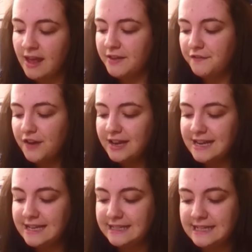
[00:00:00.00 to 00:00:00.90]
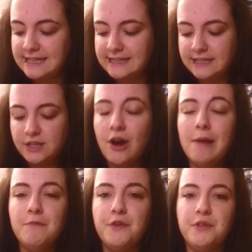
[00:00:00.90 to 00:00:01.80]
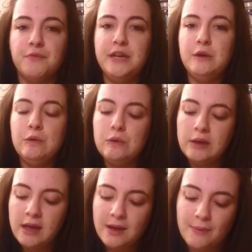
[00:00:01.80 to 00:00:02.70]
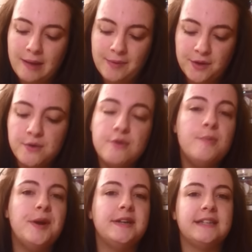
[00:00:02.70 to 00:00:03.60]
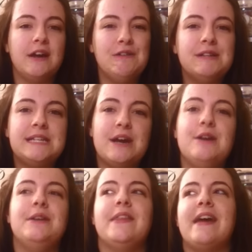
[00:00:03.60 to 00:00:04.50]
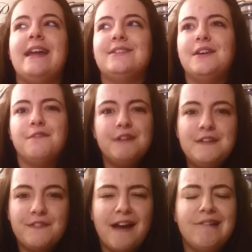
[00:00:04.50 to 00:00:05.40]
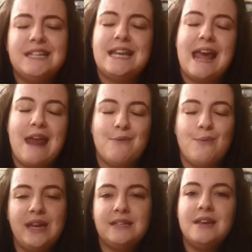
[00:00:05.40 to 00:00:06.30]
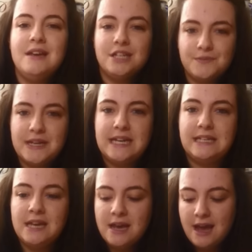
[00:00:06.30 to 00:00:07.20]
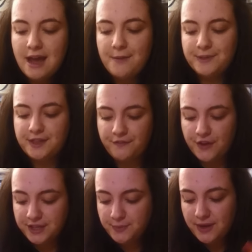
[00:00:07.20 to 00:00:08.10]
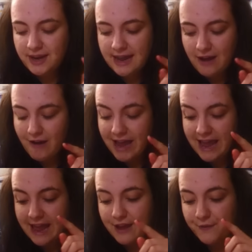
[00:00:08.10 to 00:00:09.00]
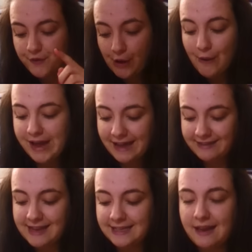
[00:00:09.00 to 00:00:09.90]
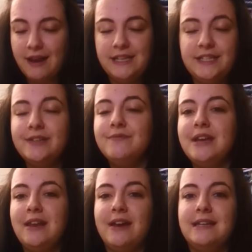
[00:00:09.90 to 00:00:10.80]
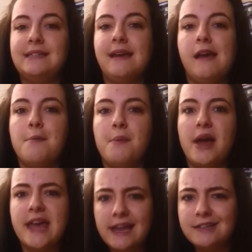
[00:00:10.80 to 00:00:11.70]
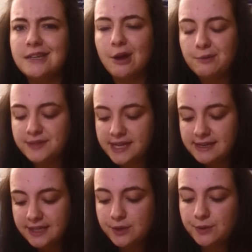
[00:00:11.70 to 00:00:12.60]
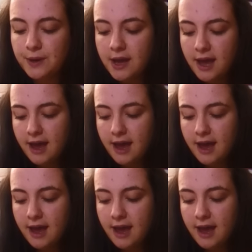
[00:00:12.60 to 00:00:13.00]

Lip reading: And then finally it is the time for the rehaul, where I'm going to haul books that I already own that I refound and I cannot wait to read. So the first one, I forgot I had this, and I didn't realise I actually owned it until